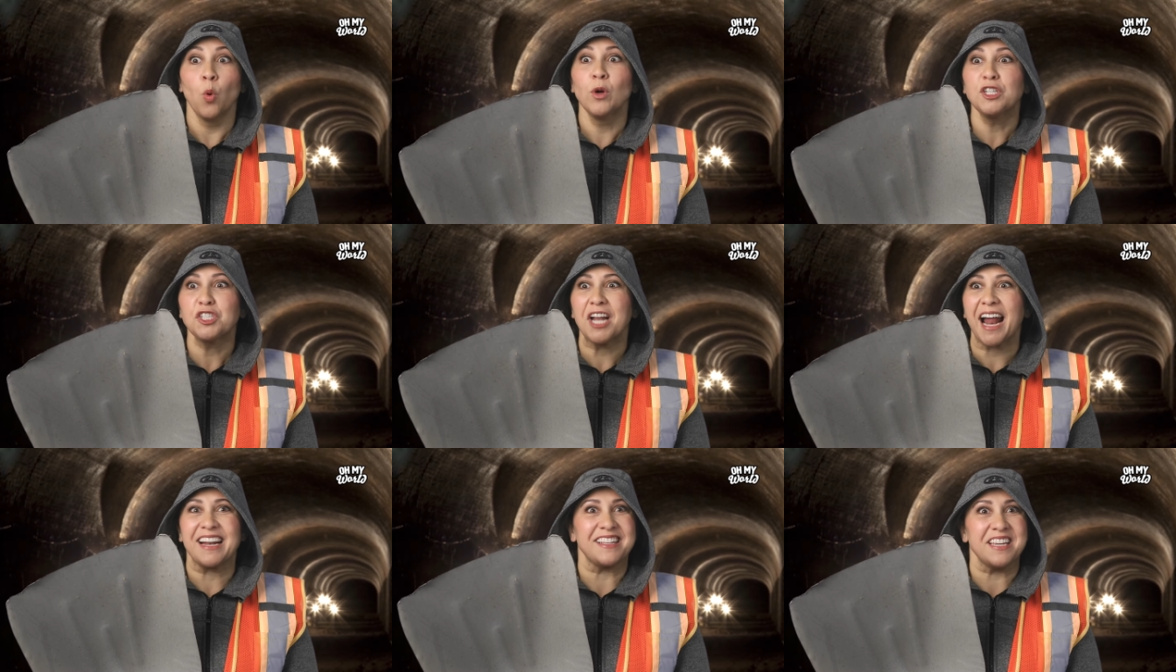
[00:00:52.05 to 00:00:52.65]
We
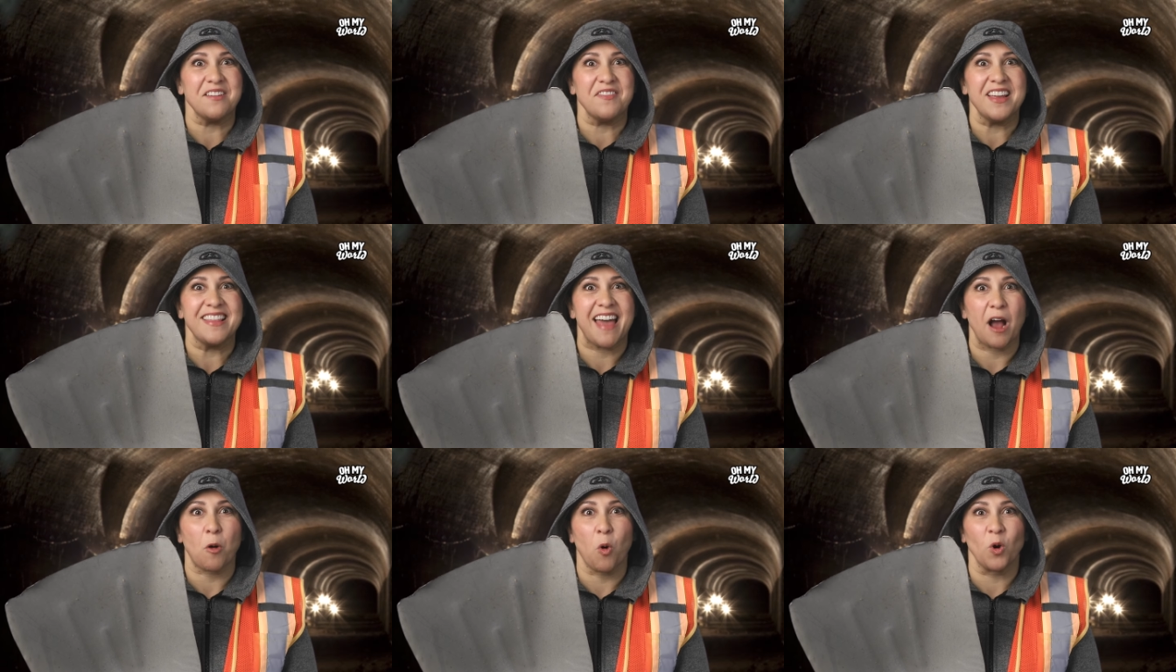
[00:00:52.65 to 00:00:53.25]
should add a T V in
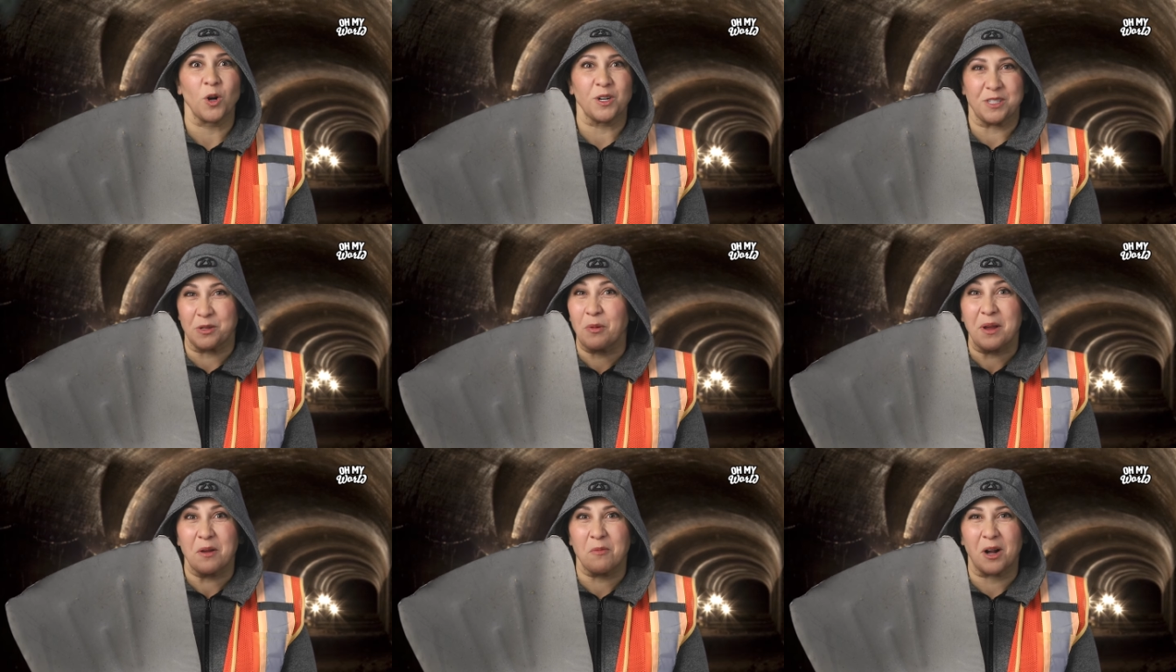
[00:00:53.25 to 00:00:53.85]
that corner so
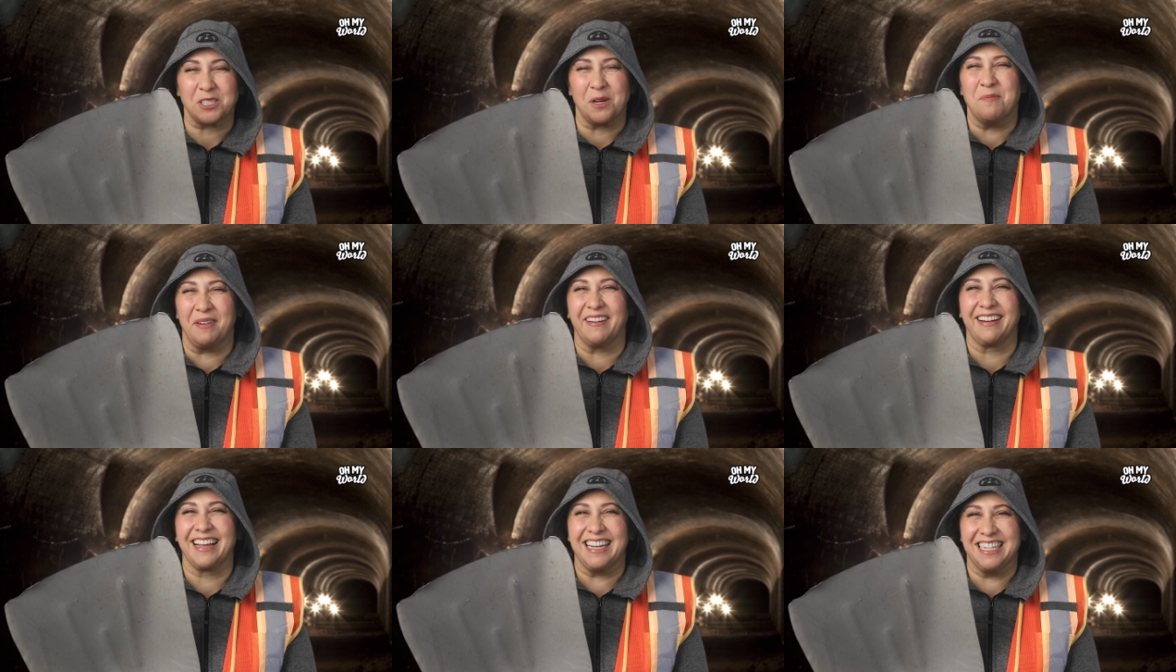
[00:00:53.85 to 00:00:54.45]
we can watch
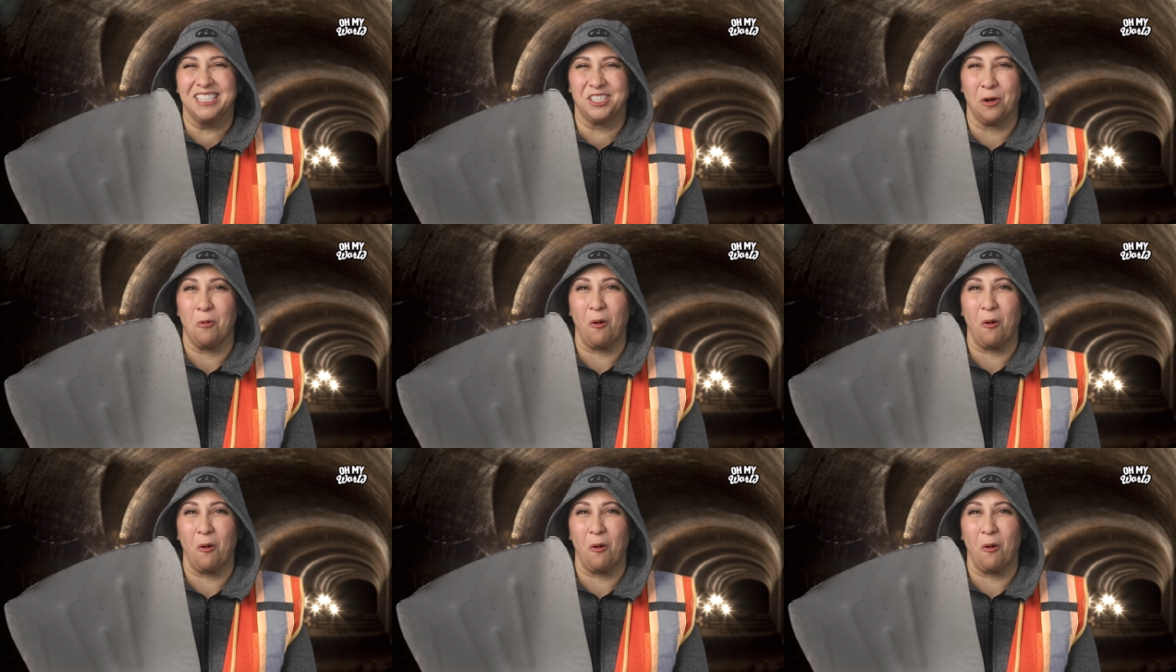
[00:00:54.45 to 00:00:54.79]
American Ninja